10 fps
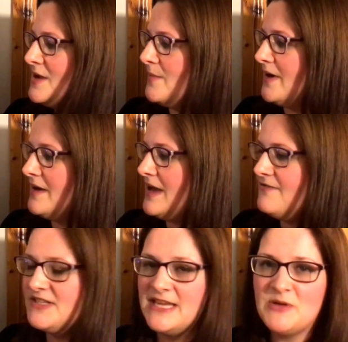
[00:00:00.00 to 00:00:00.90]
but
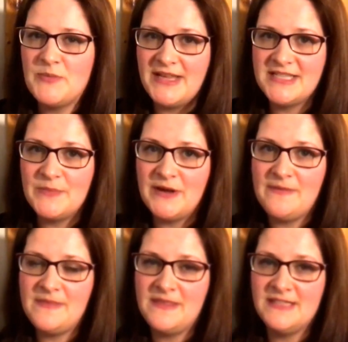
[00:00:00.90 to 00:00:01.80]
every time you press the
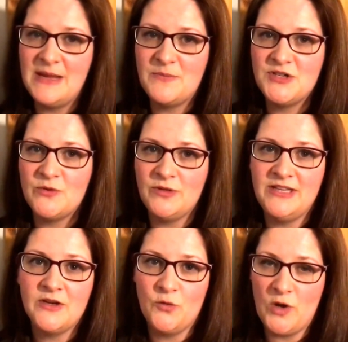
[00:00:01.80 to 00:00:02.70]
button the temperature will
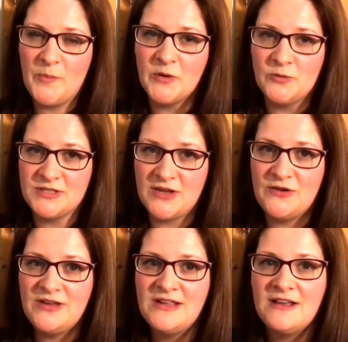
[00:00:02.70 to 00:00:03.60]
either go up or go
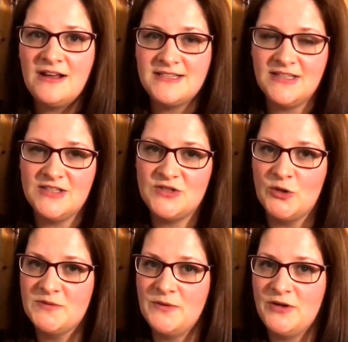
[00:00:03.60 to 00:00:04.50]
down until it
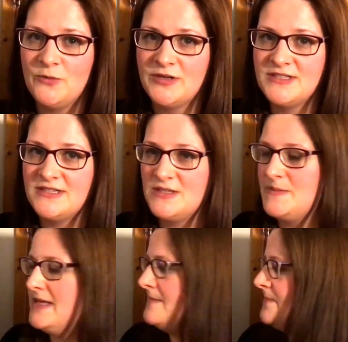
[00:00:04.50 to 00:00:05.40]
stops where you want it to
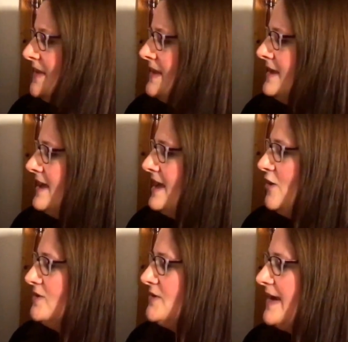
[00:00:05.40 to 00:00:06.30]
be. It
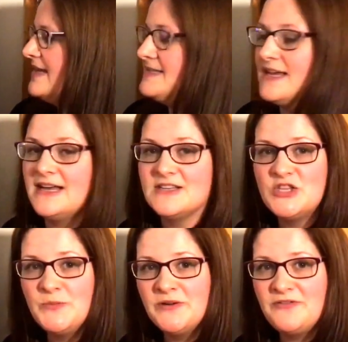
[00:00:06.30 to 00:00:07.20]
also has a
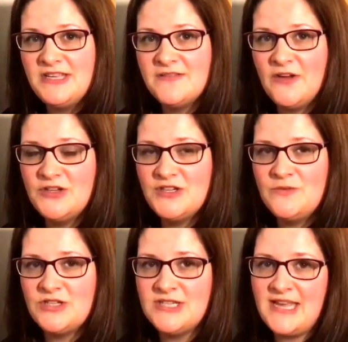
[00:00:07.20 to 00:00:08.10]
super freeze function,
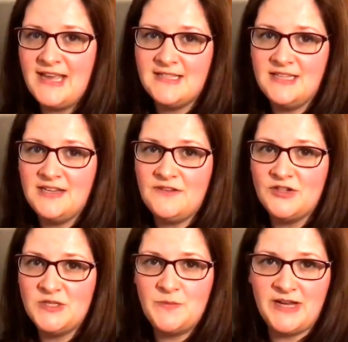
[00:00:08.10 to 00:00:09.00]
which is excellent if you're
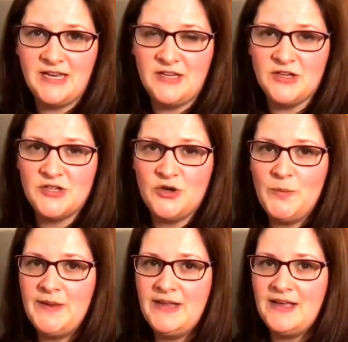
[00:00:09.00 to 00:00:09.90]
just bringing in your
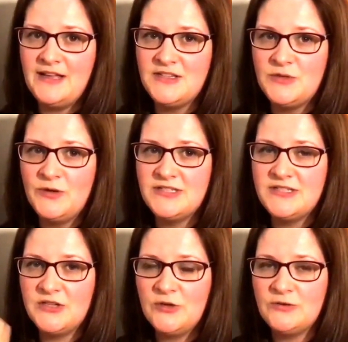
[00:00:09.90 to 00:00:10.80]
shopping and you want it
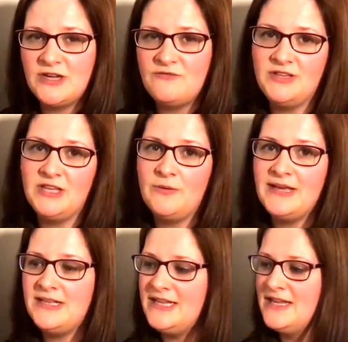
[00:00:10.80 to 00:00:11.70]
to cool down really
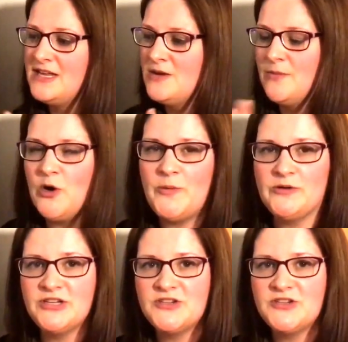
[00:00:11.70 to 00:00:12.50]
quickly. Pop all your